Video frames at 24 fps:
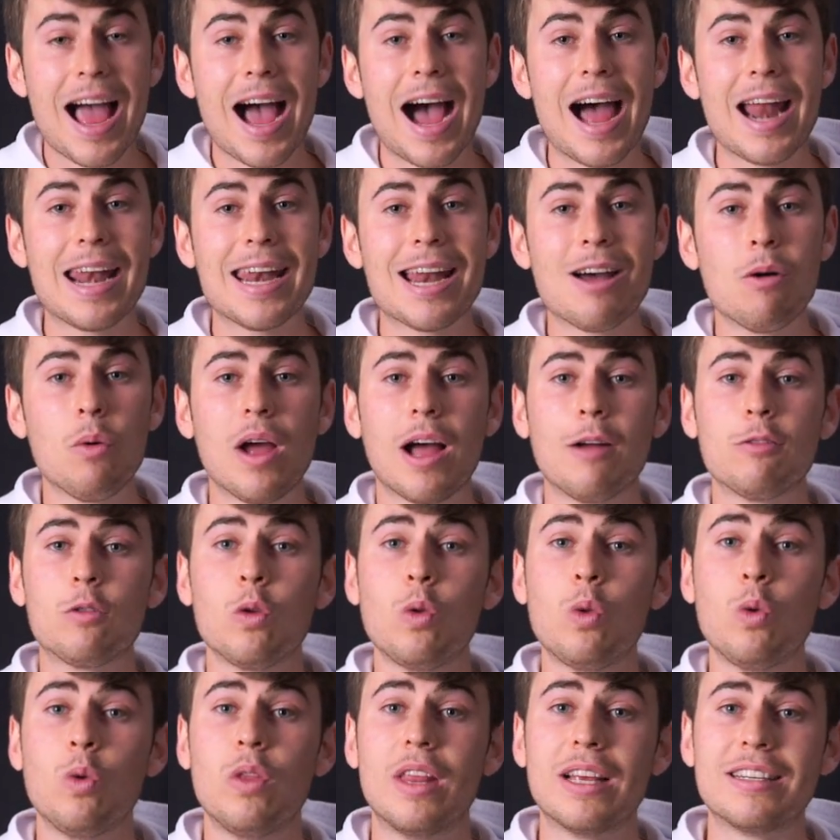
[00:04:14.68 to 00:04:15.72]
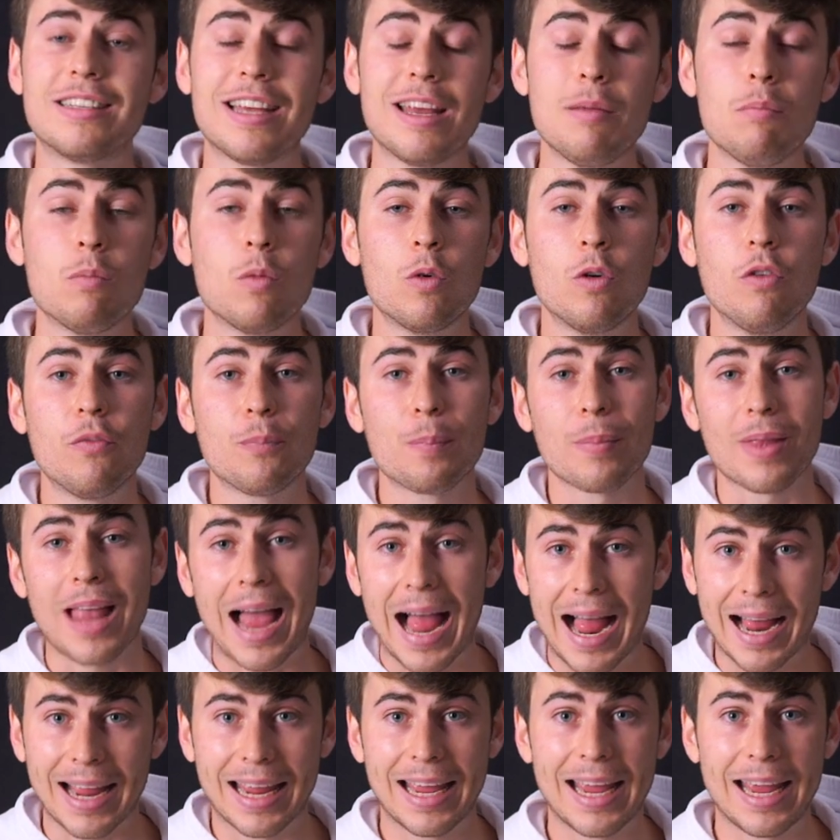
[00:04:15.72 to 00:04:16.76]
and now we have to do the same move
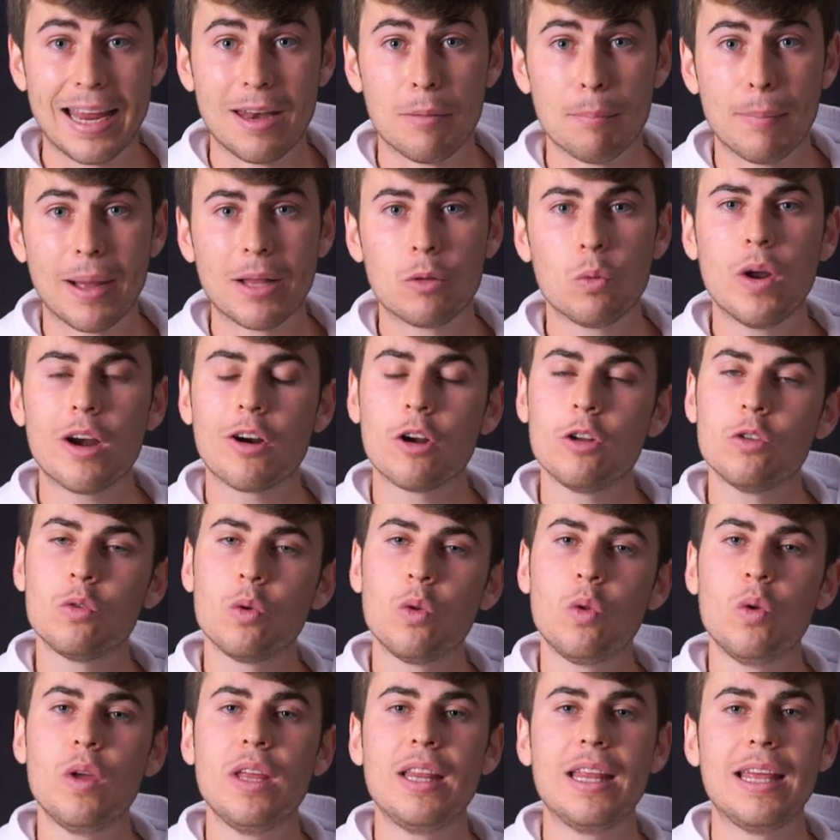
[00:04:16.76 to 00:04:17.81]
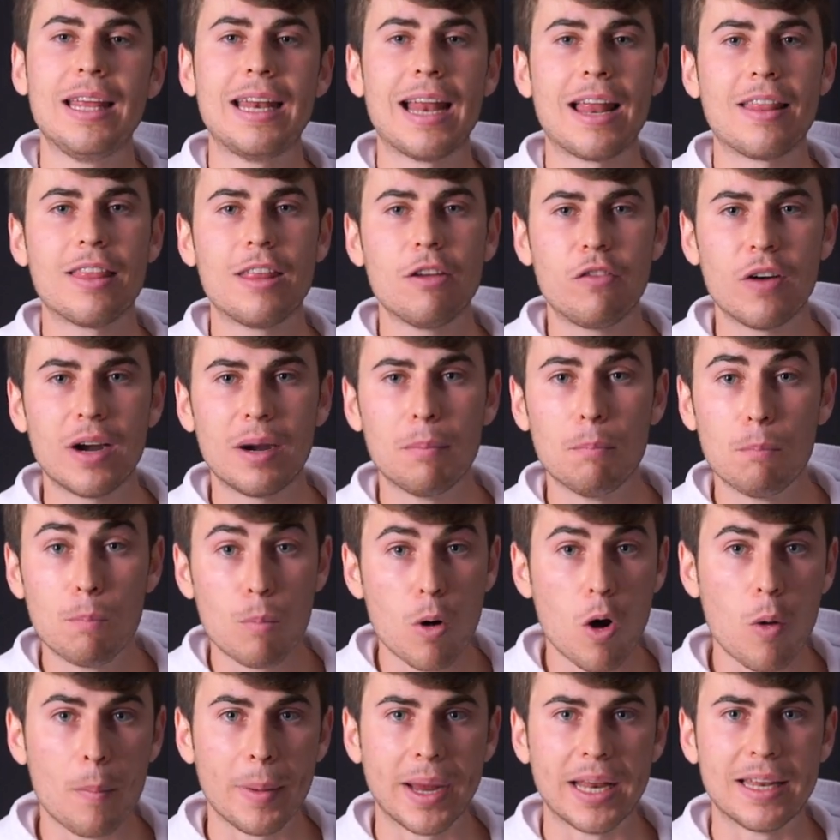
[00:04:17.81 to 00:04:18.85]
again, but we're going to do it in a different
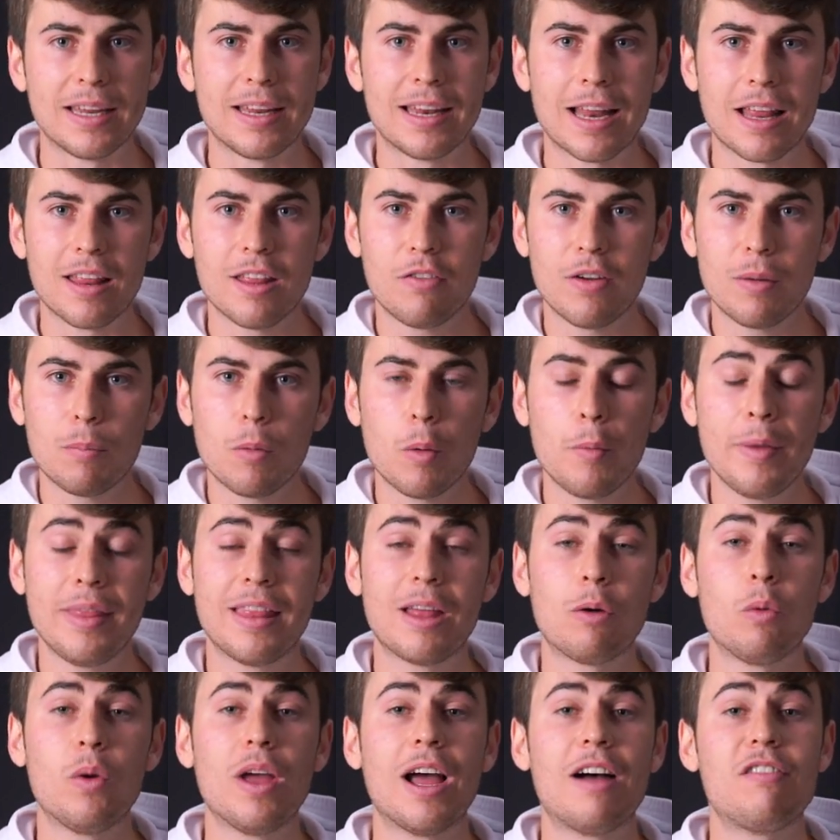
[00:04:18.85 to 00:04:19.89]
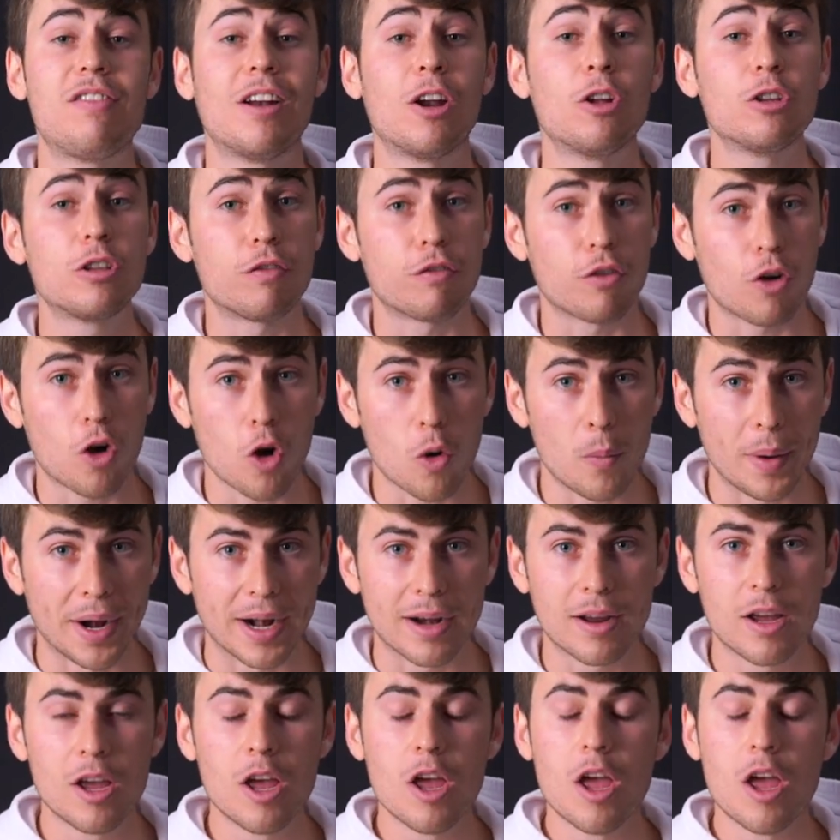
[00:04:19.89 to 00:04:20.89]
moment, that we have a lot of cover.